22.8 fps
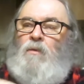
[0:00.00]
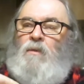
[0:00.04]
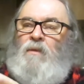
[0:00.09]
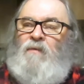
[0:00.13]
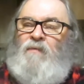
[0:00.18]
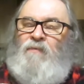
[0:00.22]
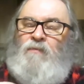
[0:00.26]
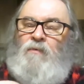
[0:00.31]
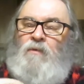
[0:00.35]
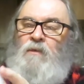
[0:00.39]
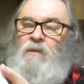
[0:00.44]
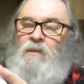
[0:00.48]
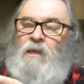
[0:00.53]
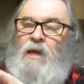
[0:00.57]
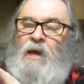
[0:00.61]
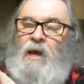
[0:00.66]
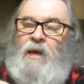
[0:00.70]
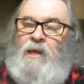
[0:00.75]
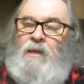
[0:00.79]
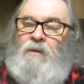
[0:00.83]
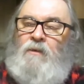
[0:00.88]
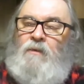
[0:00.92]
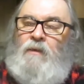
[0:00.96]
The full
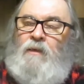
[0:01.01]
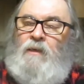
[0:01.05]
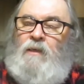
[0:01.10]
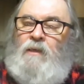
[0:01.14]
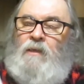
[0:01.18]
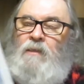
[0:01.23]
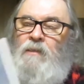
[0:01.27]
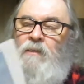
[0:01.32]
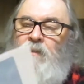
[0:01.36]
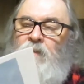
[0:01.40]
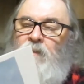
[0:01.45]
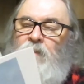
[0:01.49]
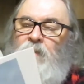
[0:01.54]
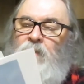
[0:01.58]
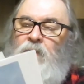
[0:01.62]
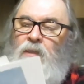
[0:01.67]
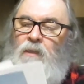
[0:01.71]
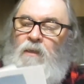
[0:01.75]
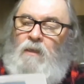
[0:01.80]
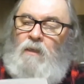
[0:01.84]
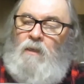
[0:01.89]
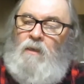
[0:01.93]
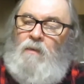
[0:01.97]
title is
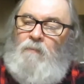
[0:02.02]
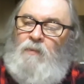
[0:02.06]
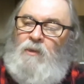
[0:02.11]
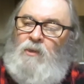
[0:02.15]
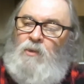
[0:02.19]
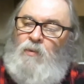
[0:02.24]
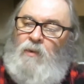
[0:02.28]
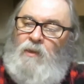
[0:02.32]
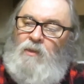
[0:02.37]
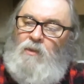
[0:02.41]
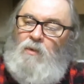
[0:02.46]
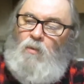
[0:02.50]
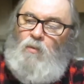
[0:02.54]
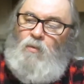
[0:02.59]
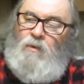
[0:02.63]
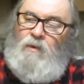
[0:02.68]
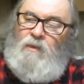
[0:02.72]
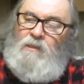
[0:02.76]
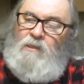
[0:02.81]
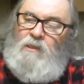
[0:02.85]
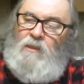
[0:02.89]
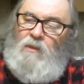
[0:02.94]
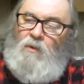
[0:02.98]
Between the
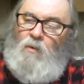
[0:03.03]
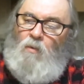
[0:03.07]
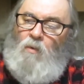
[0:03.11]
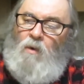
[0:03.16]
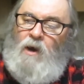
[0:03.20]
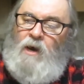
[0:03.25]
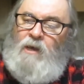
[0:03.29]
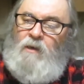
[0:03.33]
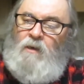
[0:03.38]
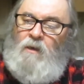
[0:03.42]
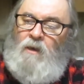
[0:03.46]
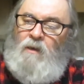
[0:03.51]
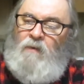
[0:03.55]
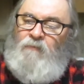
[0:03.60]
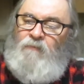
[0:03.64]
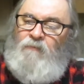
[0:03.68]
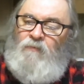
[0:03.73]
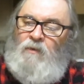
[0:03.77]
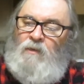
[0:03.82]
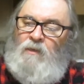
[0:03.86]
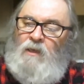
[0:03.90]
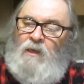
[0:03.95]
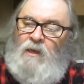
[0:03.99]
Woods and the Water on
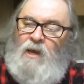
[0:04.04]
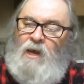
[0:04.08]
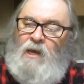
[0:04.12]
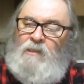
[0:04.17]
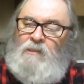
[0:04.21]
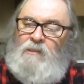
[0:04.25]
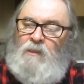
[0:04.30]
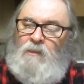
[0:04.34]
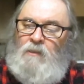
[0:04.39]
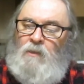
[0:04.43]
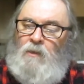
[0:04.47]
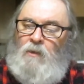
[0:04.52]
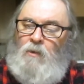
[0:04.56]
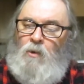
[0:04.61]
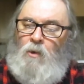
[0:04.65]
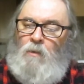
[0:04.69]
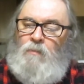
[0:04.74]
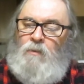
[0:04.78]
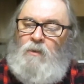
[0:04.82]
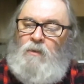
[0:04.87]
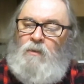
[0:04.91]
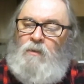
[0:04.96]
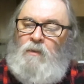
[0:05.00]
Foot to
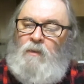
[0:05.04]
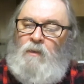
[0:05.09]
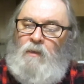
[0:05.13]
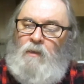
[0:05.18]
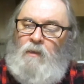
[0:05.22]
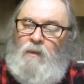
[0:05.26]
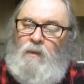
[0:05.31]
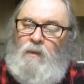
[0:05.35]
Constantinople